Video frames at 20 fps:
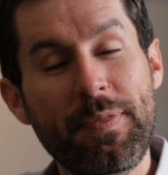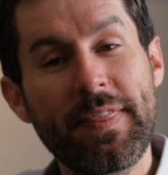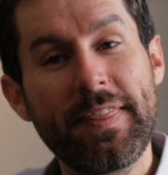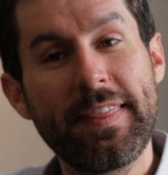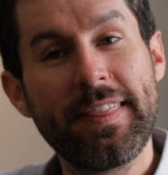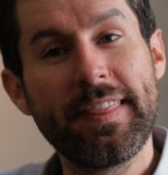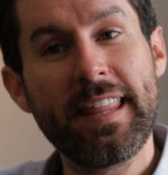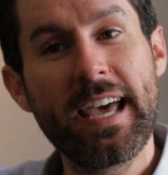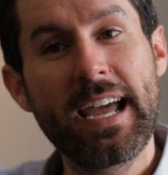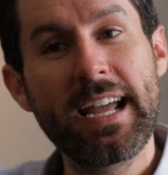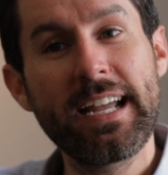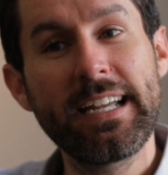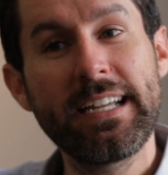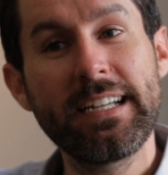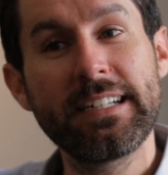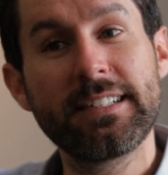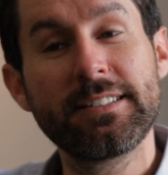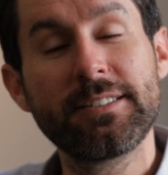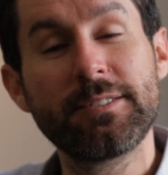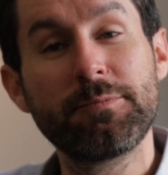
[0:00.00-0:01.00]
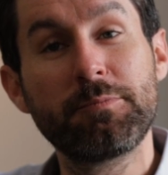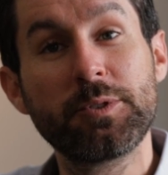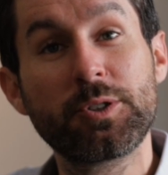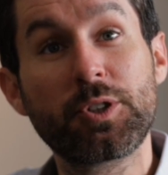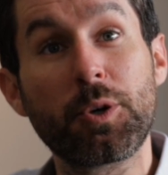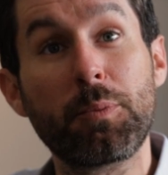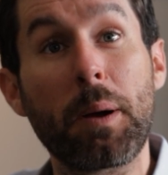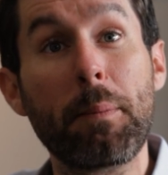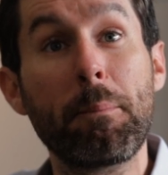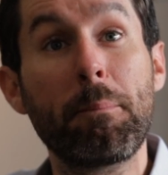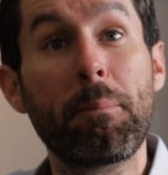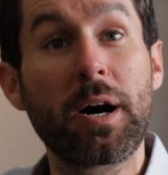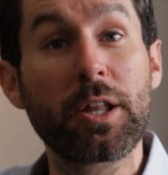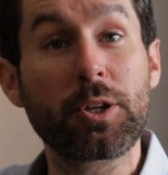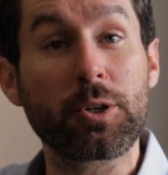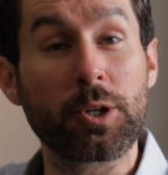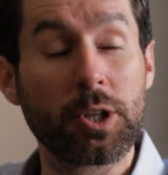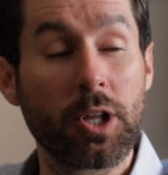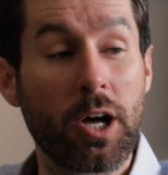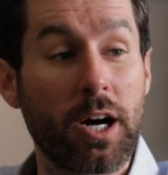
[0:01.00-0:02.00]
wow. They so my
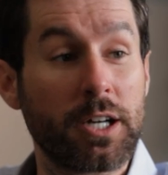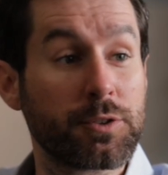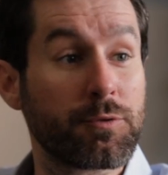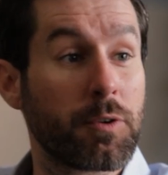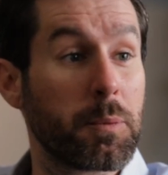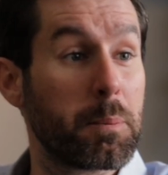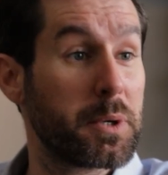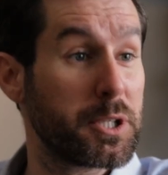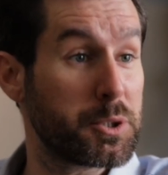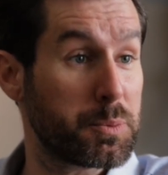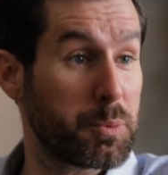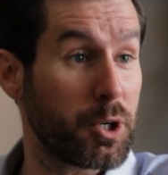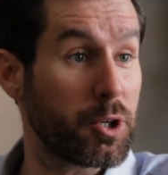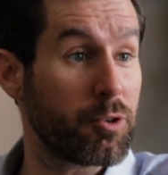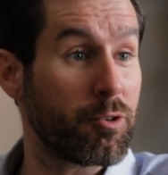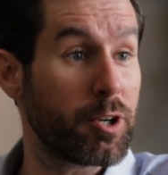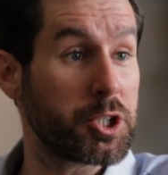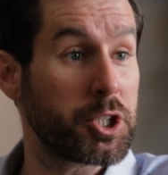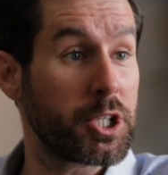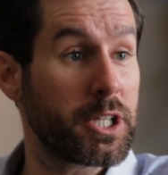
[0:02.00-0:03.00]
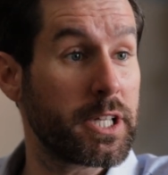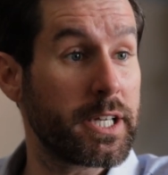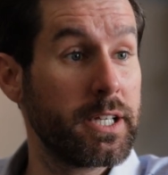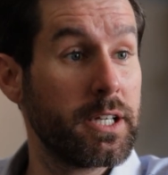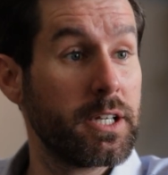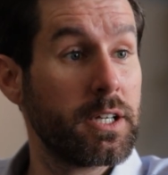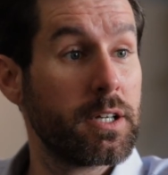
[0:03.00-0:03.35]
mother-in-law is from Pittsburgh originally.